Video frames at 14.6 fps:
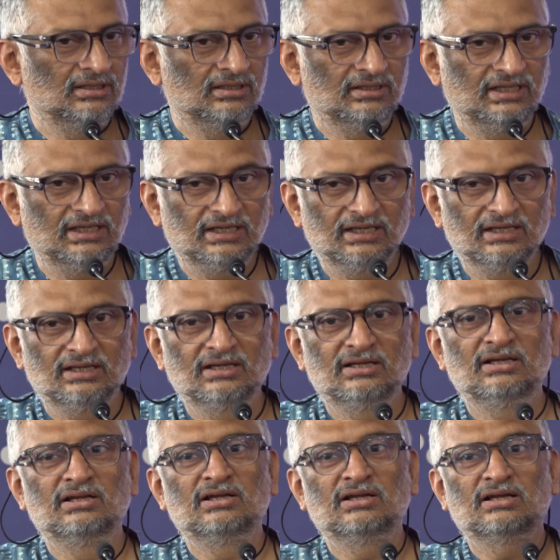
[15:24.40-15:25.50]
The
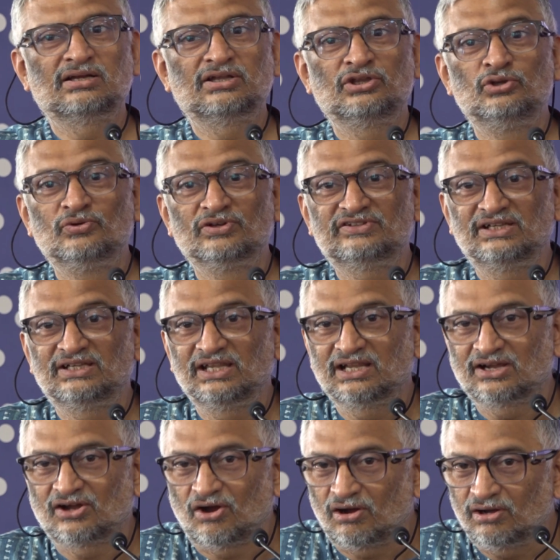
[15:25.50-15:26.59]

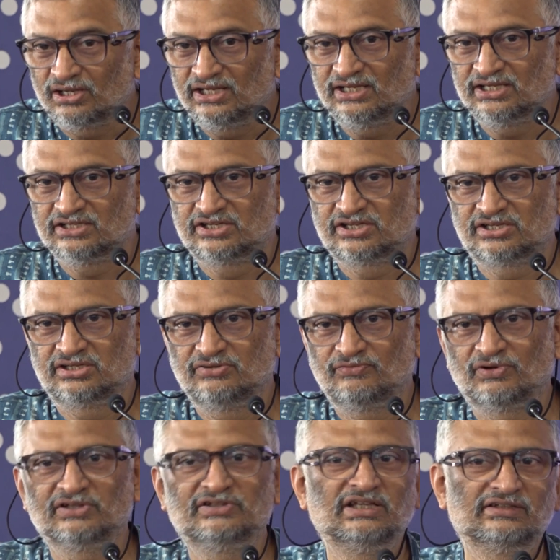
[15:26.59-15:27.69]
university college
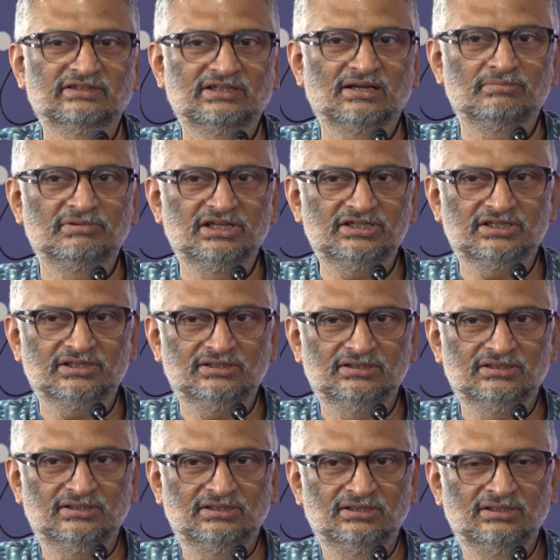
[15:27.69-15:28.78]
was established,
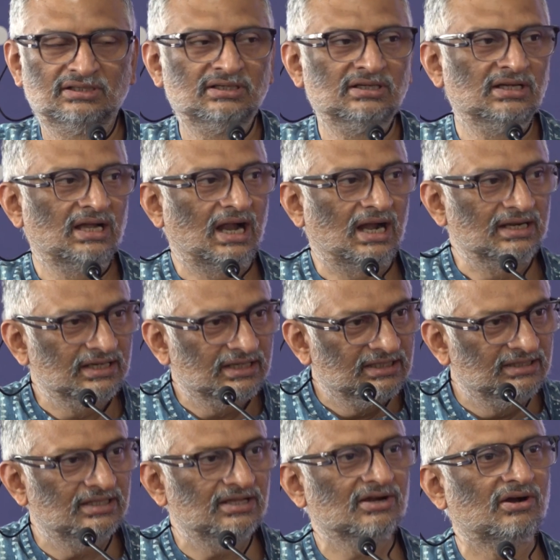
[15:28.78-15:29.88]
and
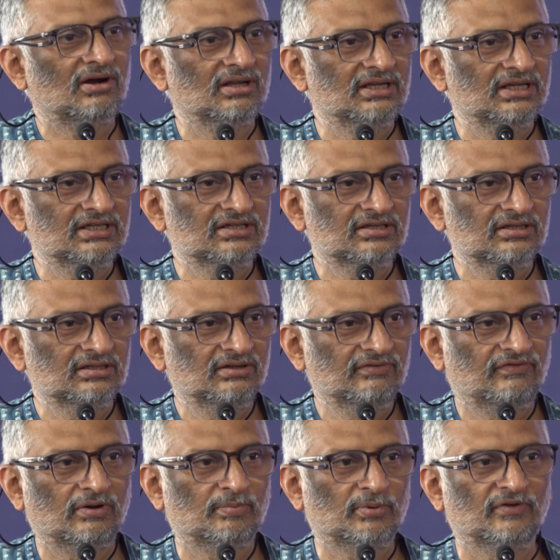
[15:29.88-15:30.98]
in the college,
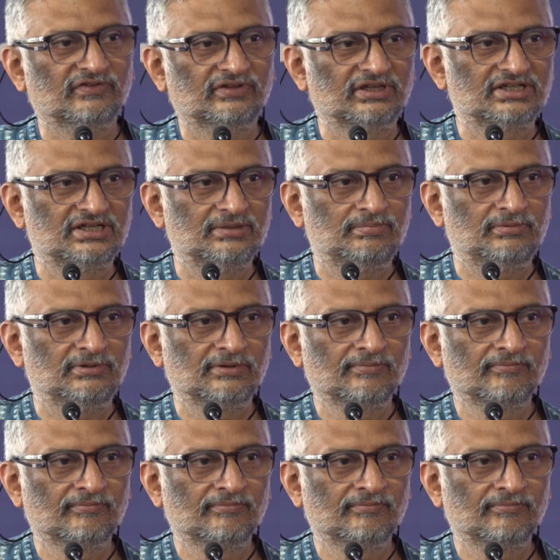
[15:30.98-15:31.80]
for professorship,